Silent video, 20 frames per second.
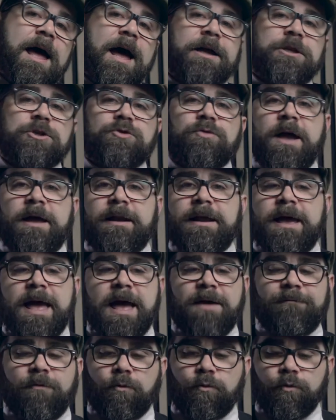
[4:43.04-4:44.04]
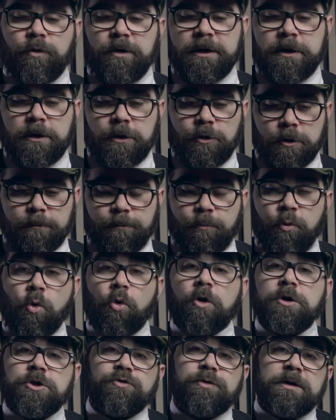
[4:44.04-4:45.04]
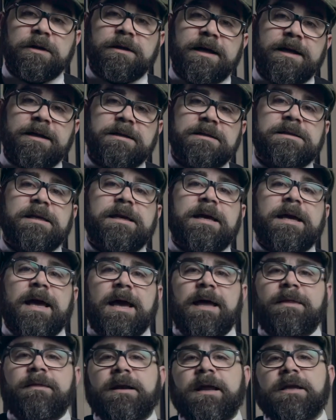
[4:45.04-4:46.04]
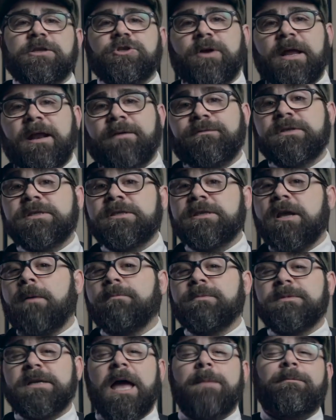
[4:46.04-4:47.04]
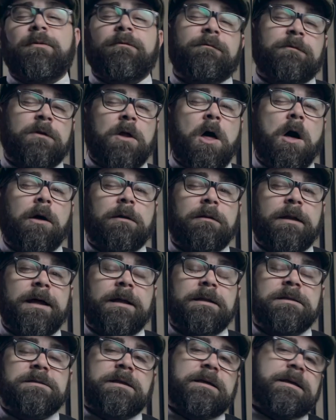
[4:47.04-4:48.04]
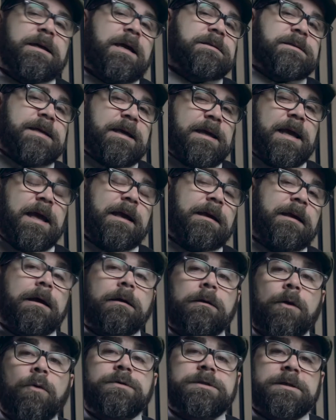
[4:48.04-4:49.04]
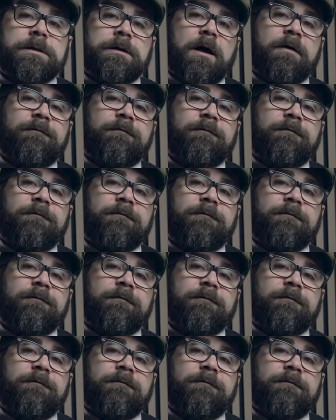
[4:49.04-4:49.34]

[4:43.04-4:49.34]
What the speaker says: I try to have a really good portrait lens, and then I try to have some type of long lens in case I can't get close enough.